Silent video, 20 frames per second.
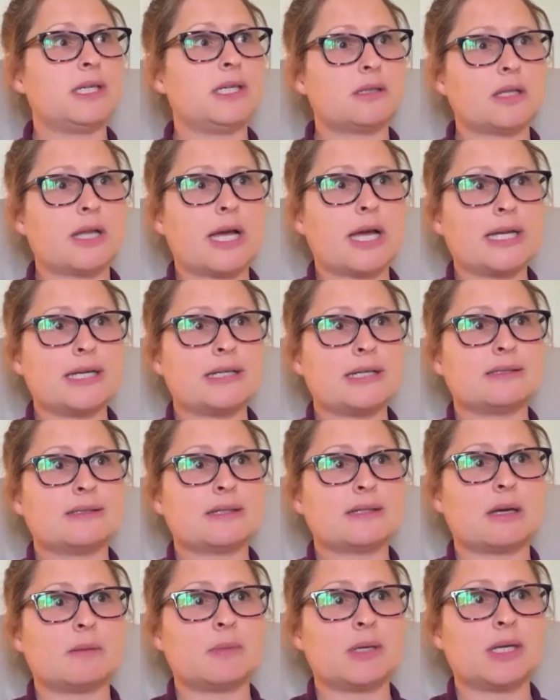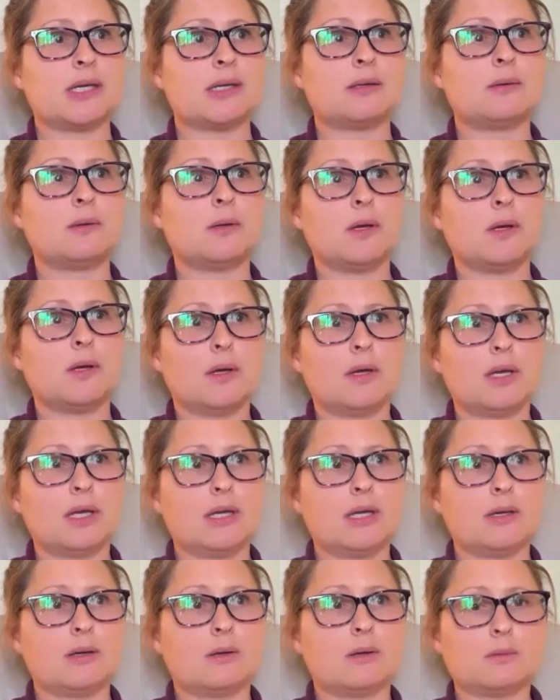heavy clients come in,
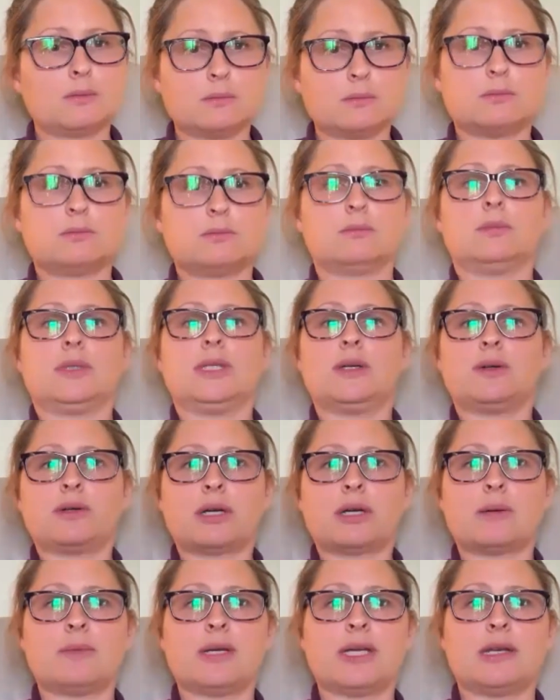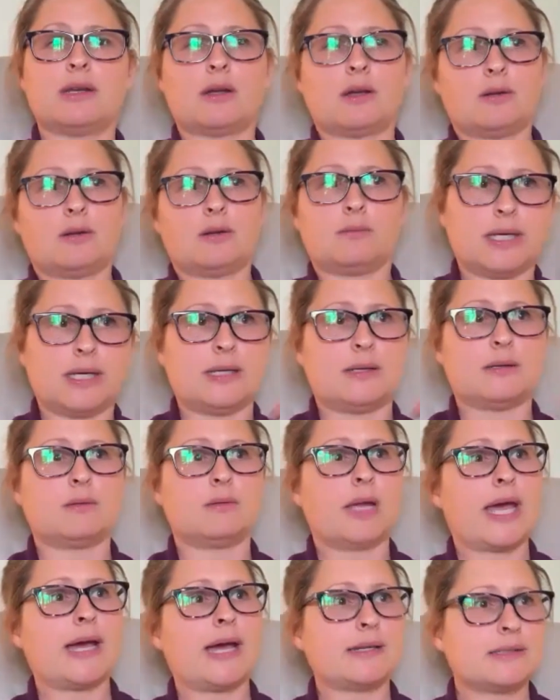he'll he'll come in
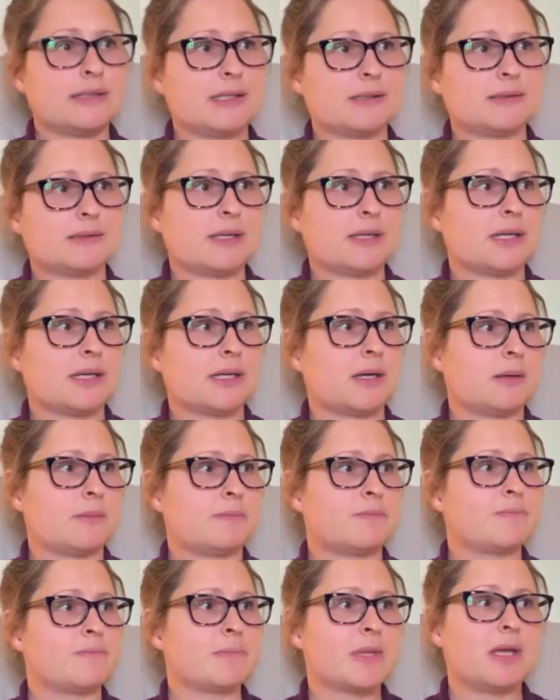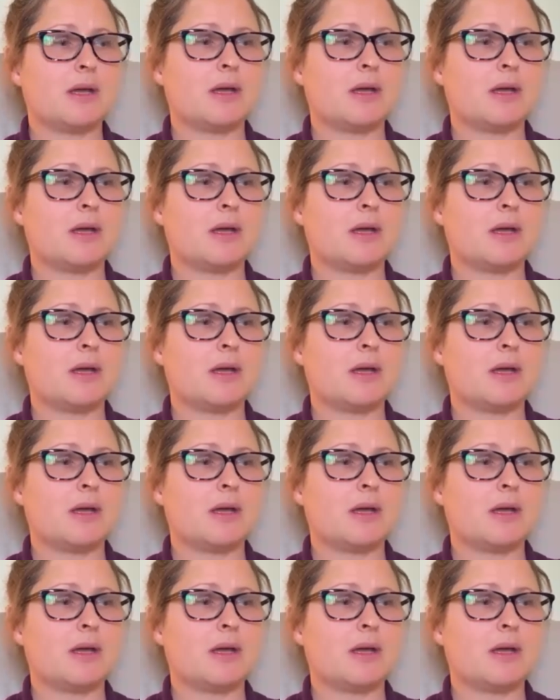and act as like a